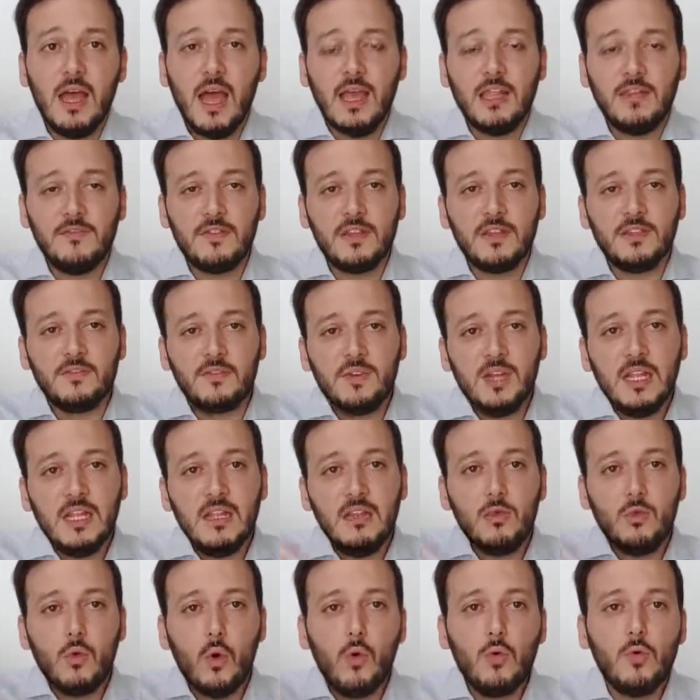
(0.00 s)
and if there's really
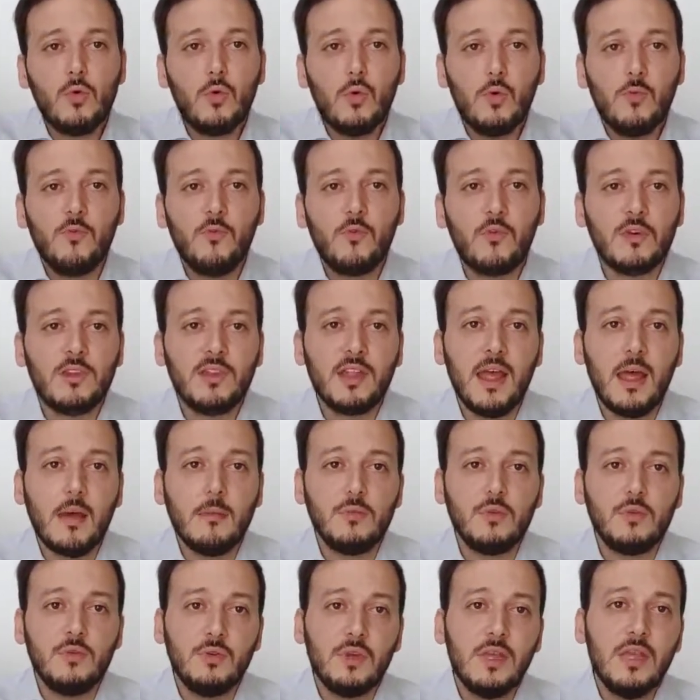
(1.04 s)
no room for
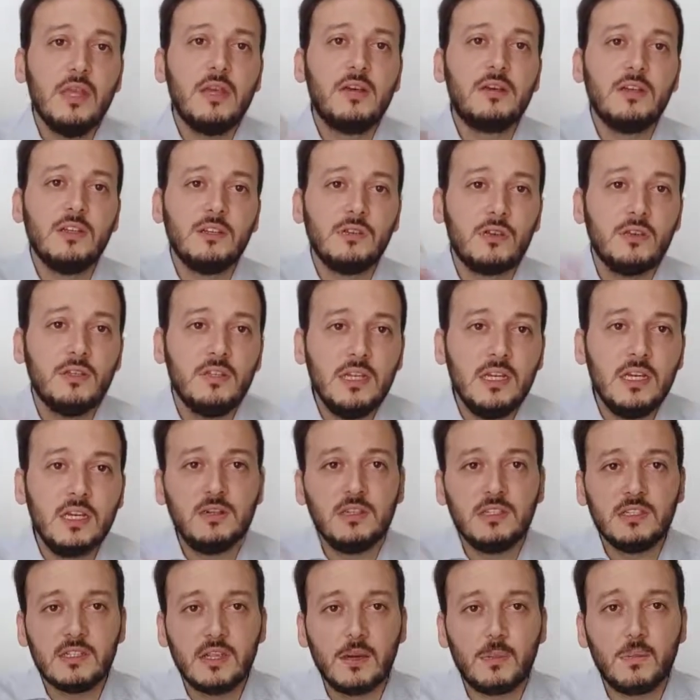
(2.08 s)
them to increase or
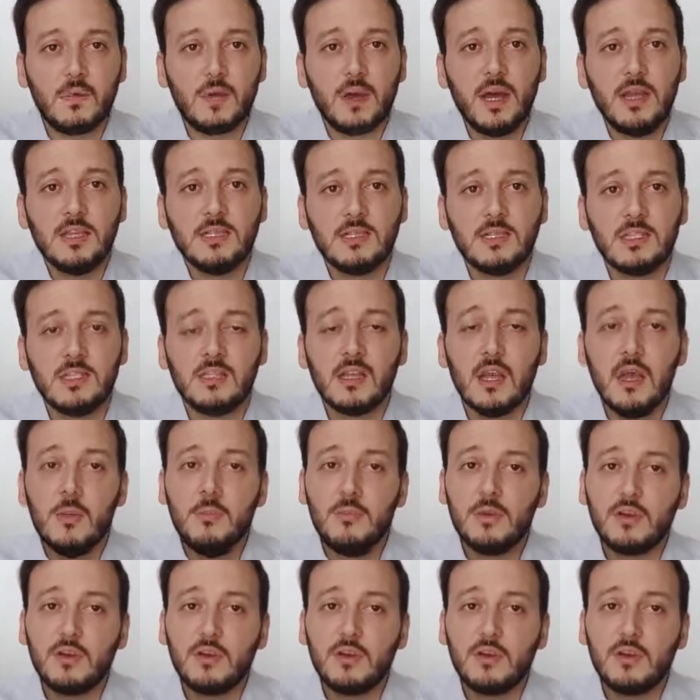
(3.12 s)
decrease their prices